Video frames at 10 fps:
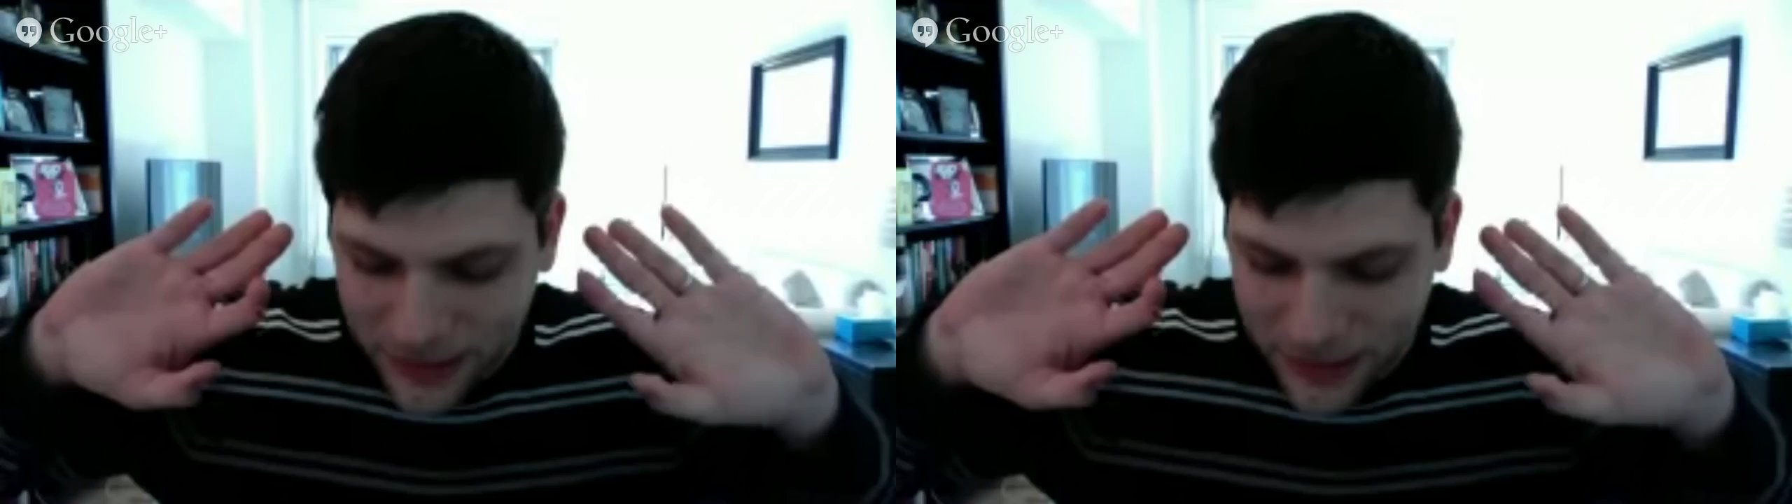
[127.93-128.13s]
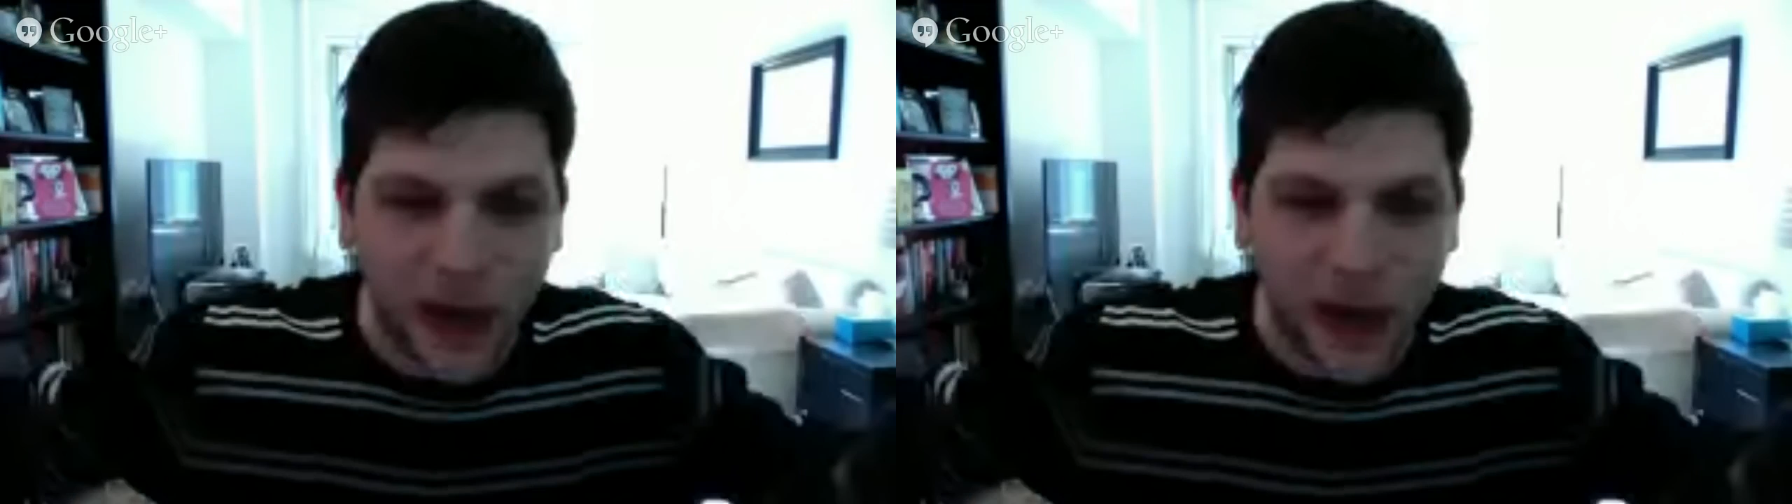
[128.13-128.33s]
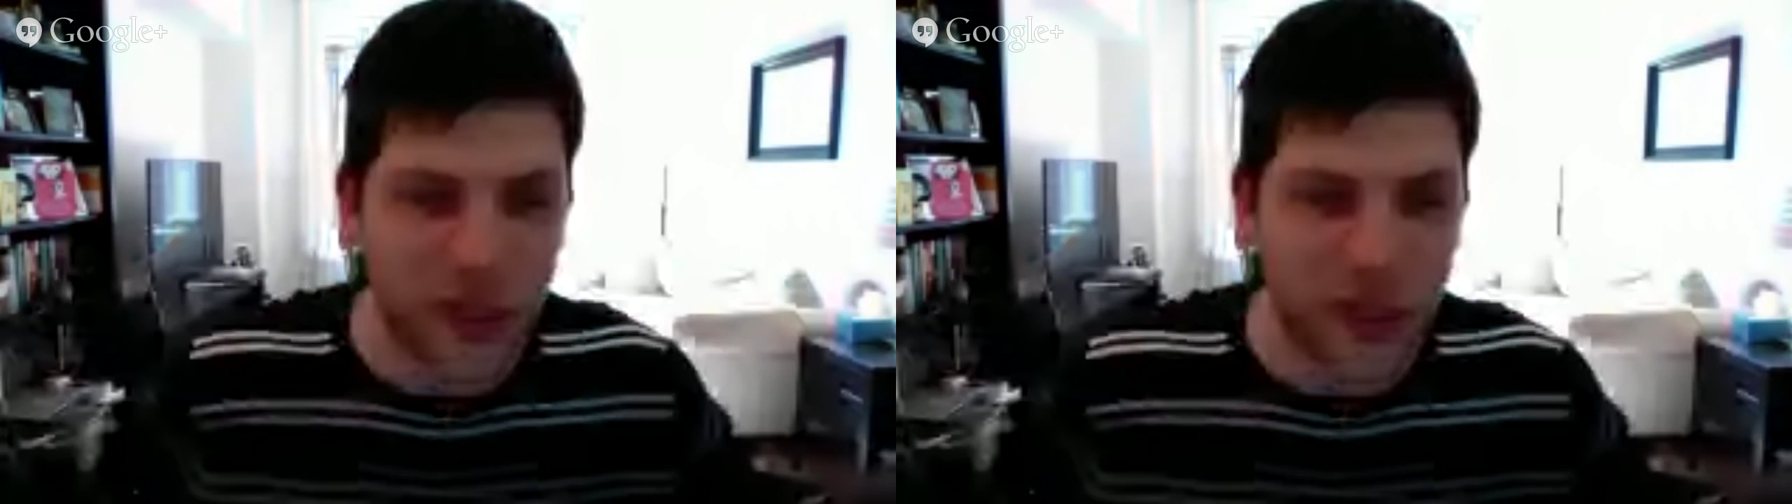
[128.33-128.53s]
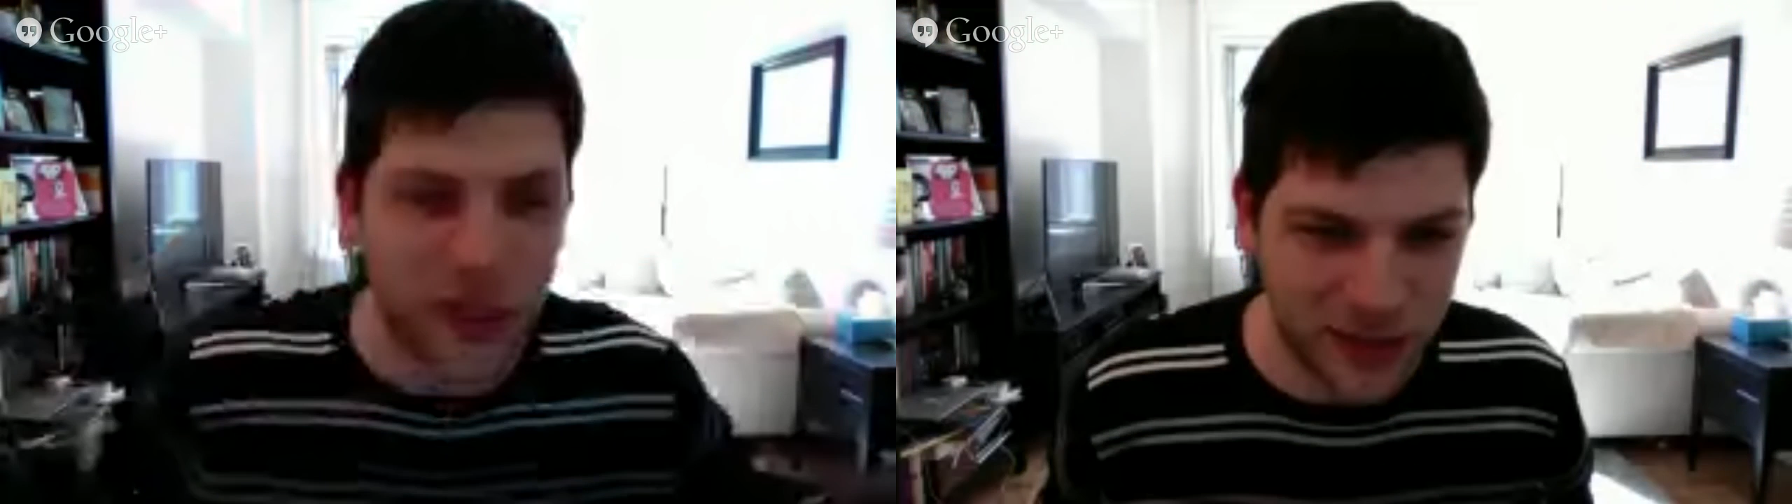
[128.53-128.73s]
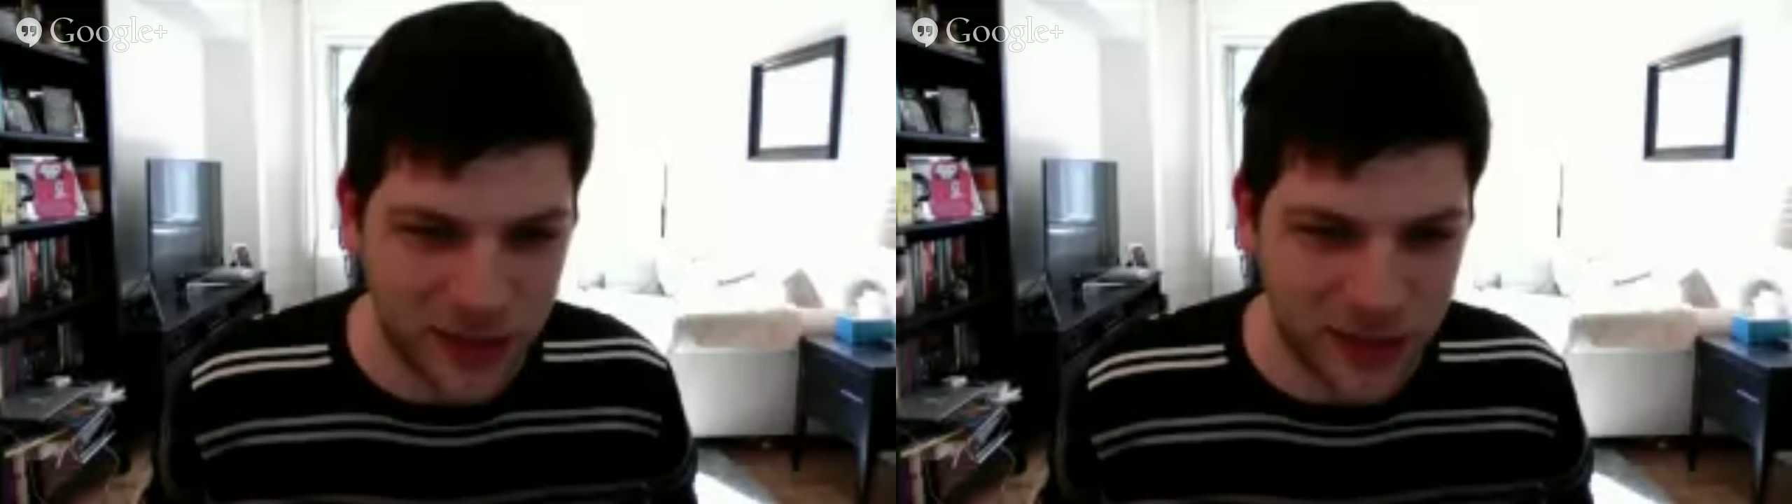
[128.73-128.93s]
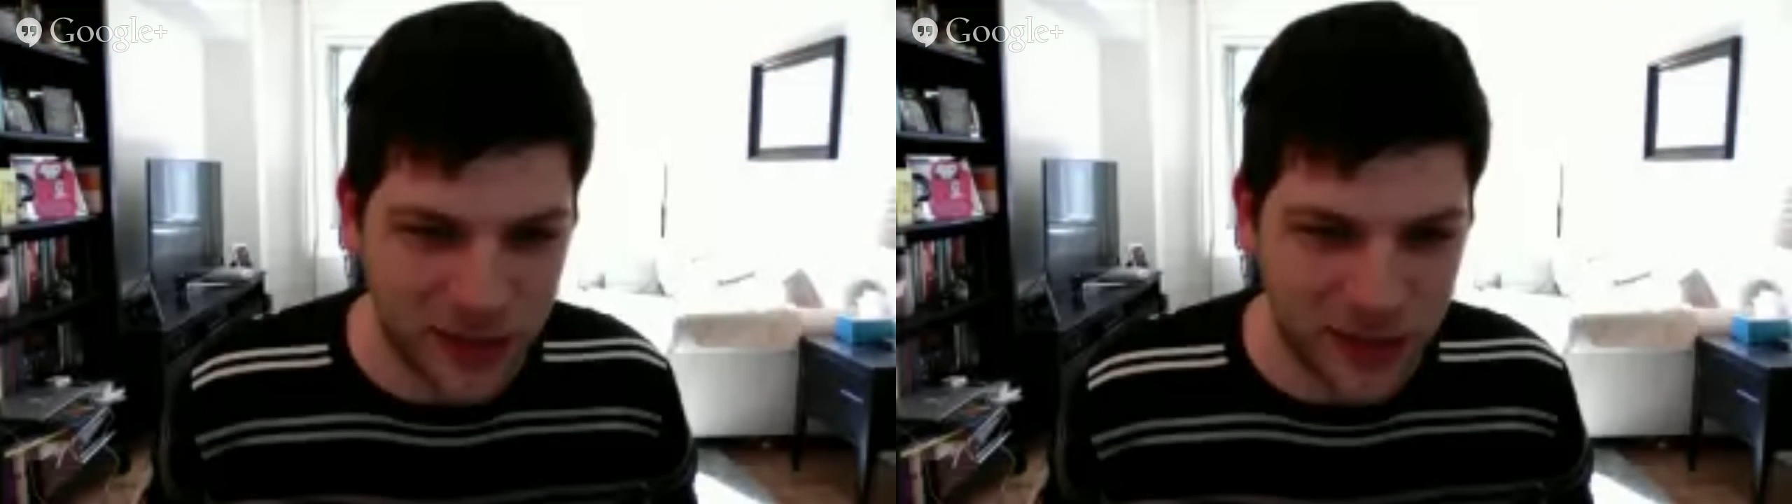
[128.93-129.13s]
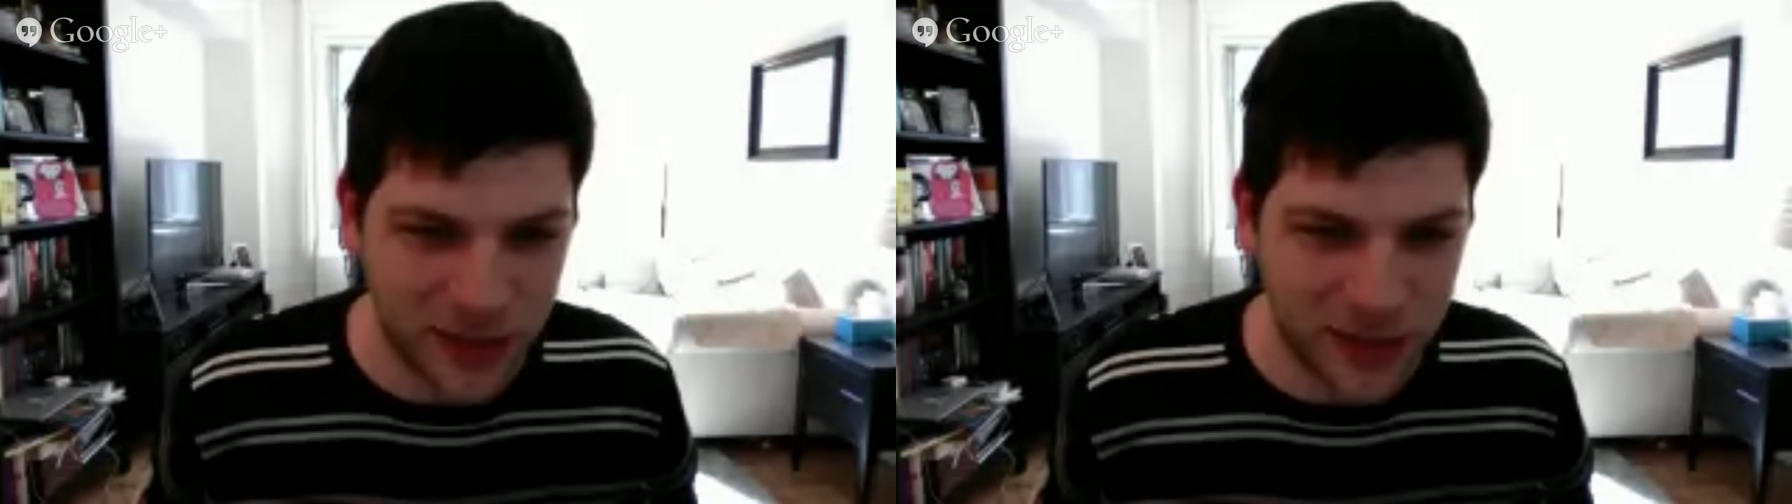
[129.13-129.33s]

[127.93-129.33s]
demolishes the